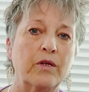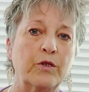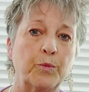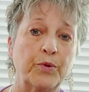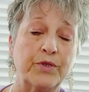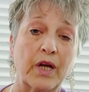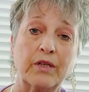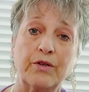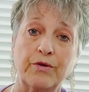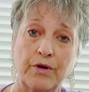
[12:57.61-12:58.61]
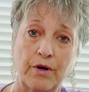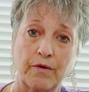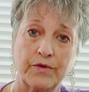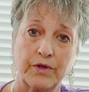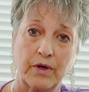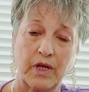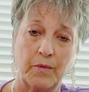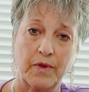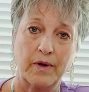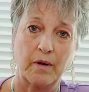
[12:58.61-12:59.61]
to protect your nerves during
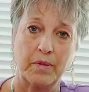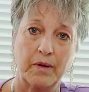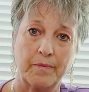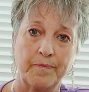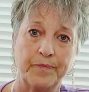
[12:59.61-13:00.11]
chemotherapy.